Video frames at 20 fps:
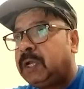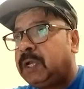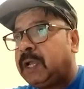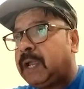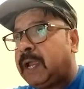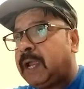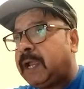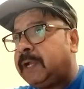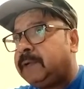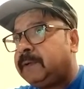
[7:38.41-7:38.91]

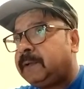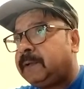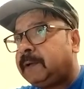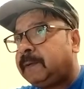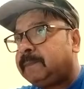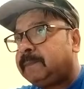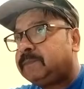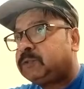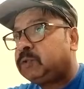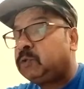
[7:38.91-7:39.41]
And
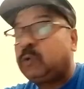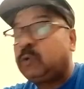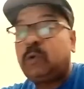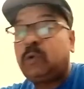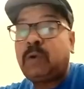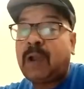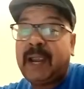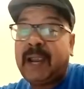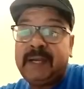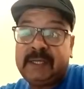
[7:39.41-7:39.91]
so no
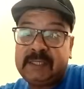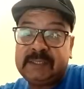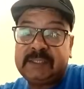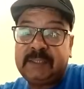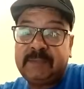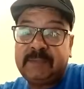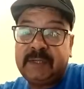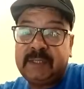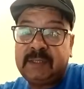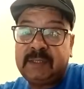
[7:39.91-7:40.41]
right is
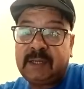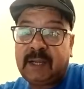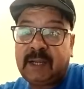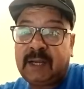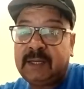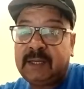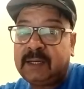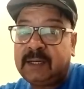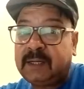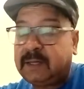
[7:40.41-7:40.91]
given
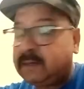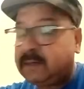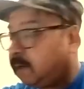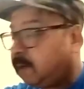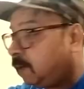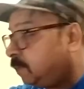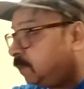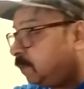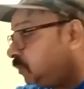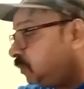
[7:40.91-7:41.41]

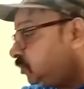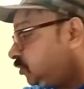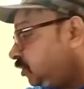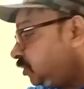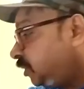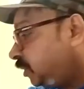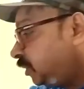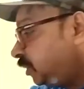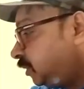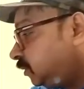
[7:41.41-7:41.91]
under this
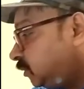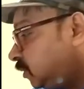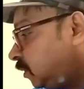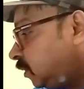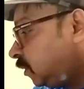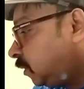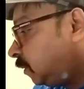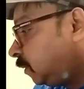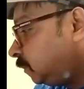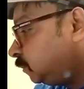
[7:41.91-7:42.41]
treaty
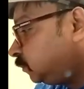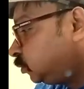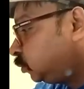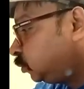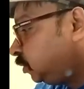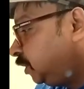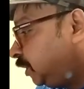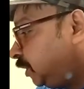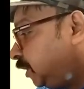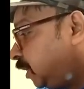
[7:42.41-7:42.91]
to
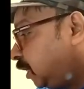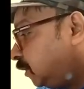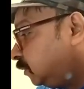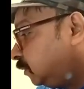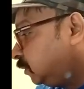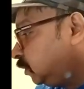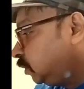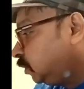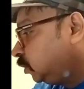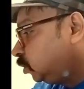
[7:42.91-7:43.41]
India
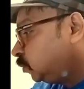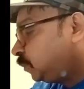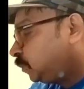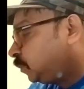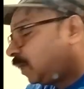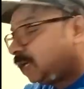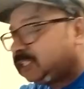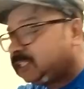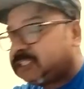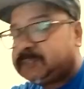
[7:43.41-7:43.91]
to
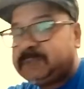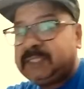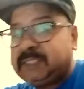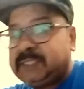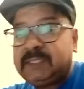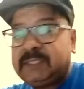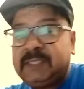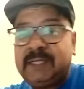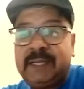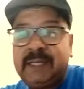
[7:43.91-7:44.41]
participate
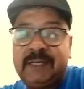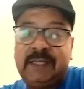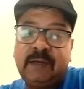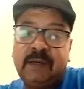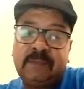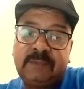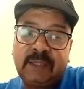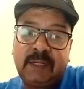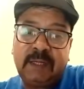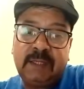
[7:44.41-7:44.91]
in any of
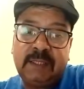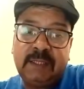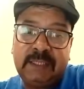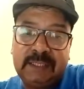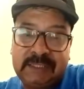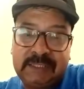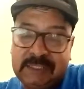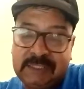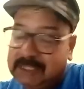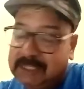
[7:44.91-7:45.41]
the
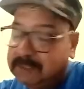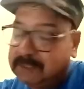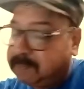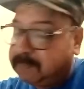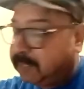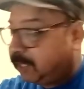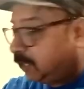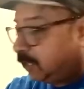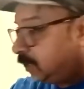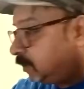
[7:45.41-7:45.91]
decision
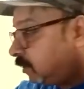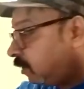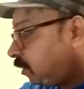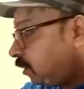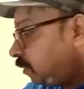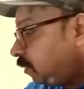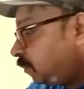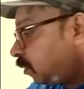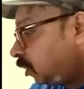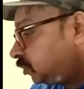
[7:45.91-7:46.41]
making
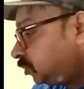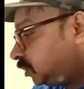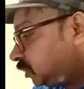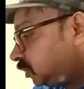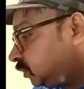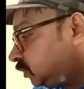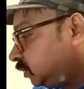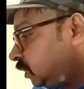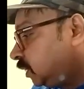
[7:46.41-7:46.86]
process.